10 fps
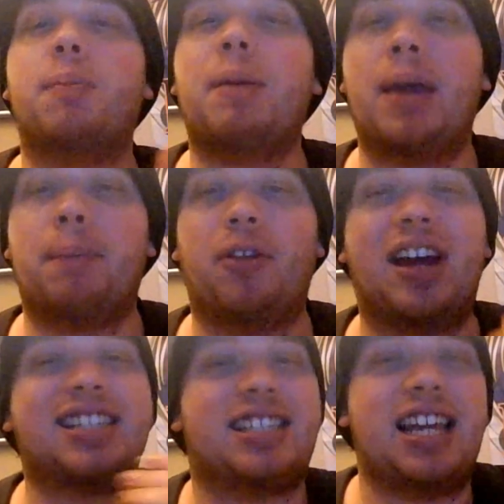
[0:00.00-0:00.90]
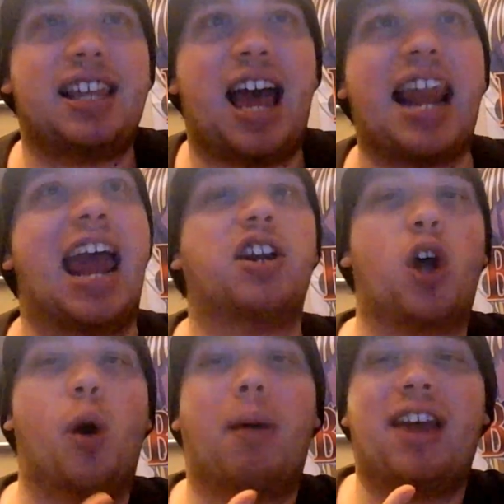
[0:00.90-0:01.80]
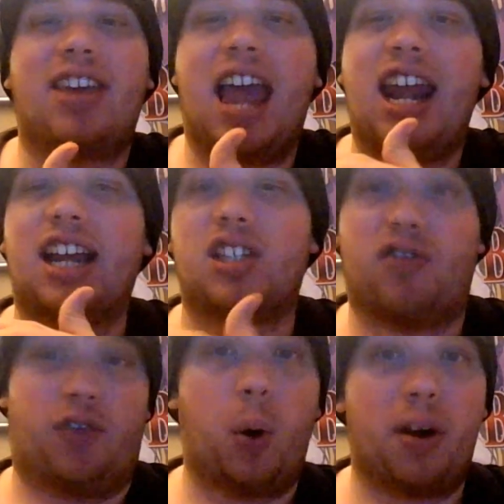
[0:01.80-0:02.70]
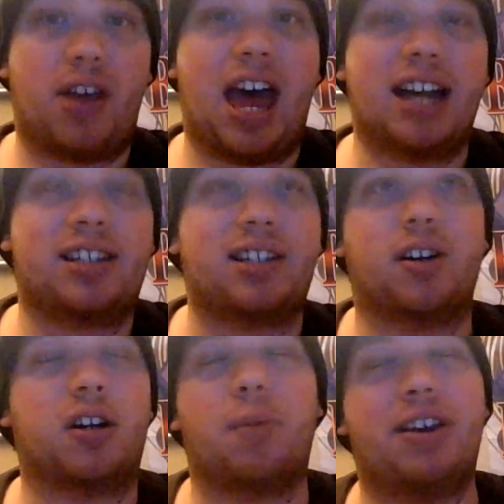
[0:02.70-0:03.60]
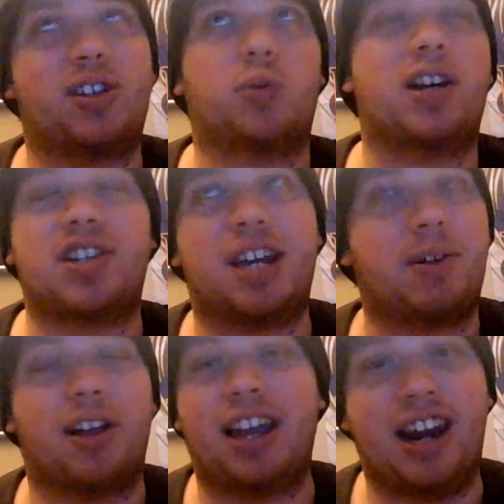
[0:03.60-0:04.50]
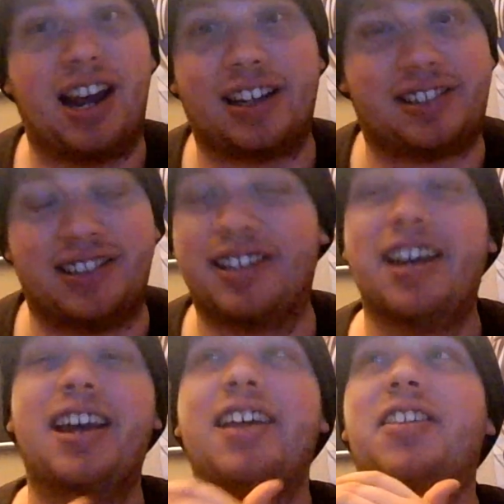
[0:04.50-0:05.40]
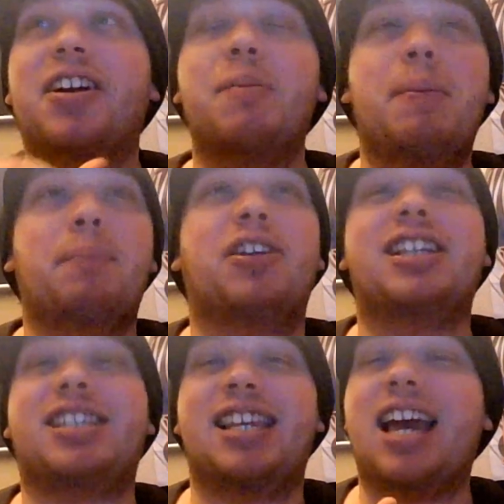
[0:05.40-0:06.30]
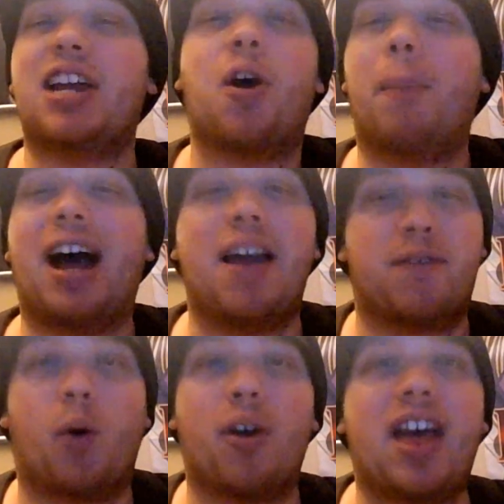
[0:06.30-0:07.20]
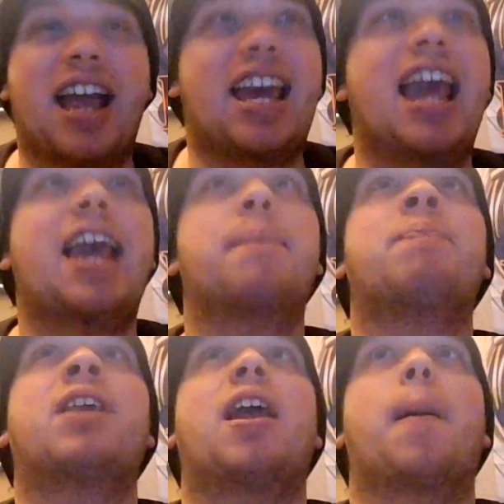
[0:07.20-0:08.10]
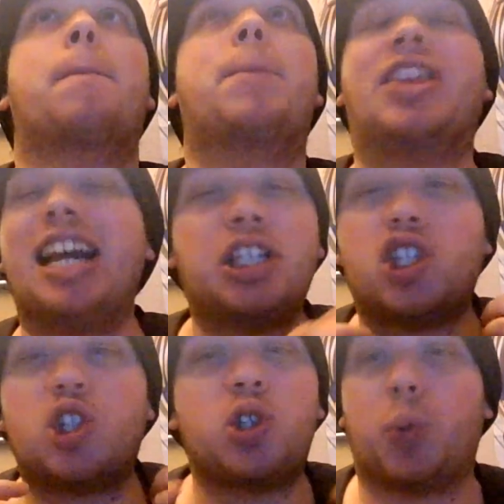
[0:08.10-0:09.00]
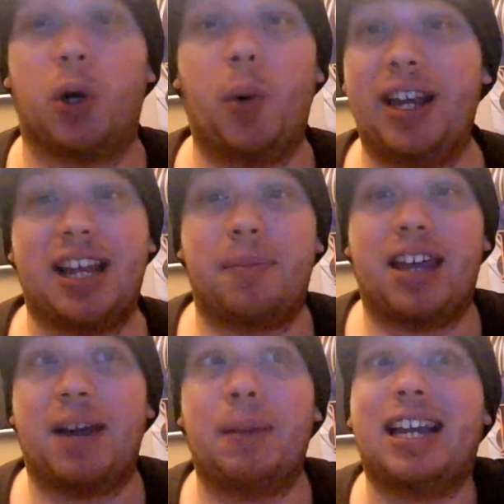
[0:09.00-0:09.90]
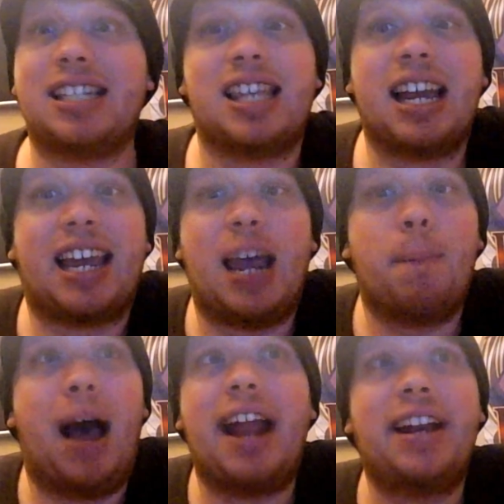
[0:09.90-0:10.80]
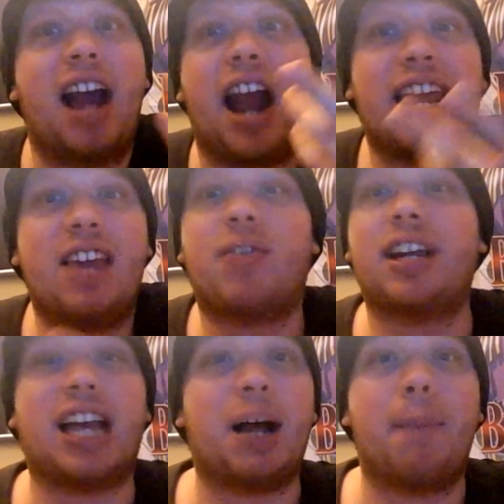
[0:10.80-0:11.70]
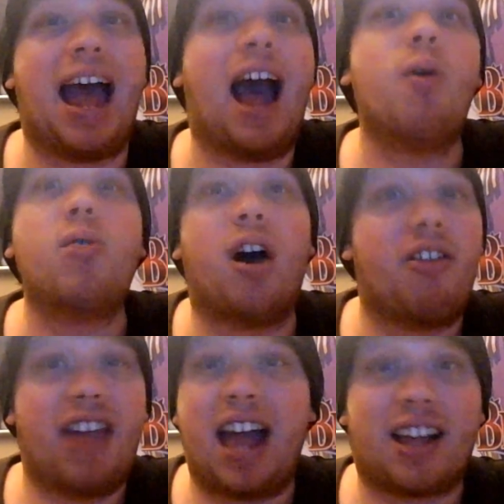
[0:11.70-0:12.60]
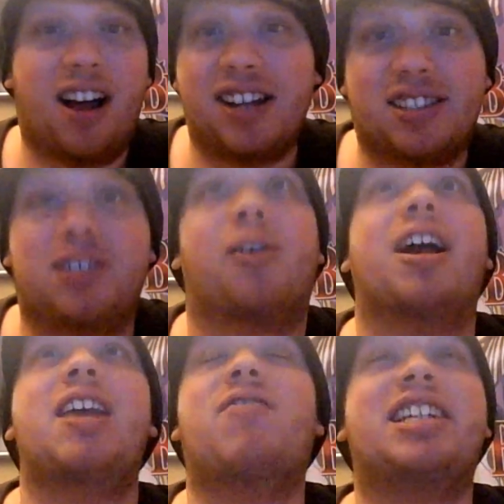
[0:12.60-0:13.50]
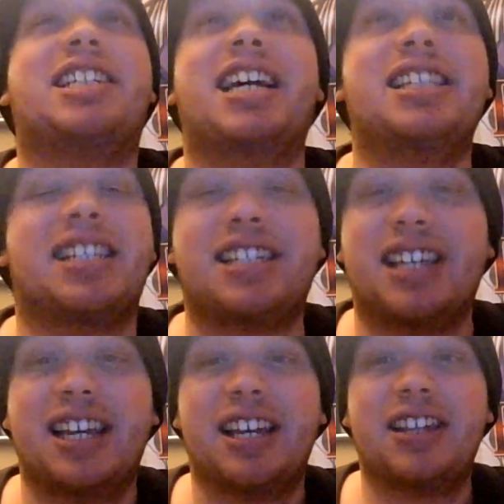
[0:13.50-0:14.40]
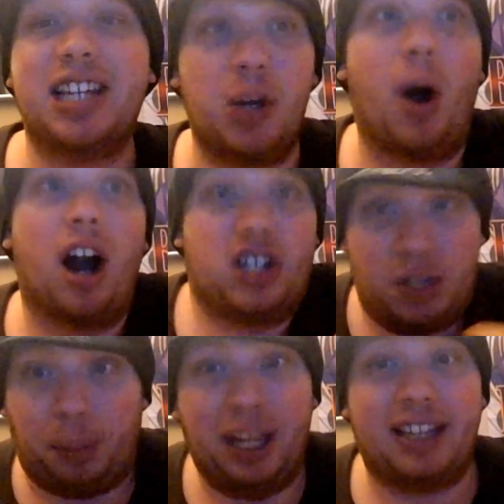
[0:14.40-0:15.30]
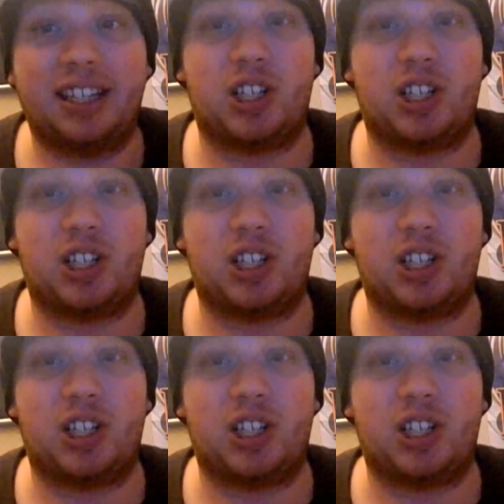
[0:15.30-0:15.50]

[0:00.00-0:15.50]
to be people that see that and go buy the NX for that, or go buy the Switch. I keep calling it NX. There are going to be people that see that and go buy it for that game. But that's screwing them then, because that game might not even come out on that console. And if it doesn't, then you are just blatantly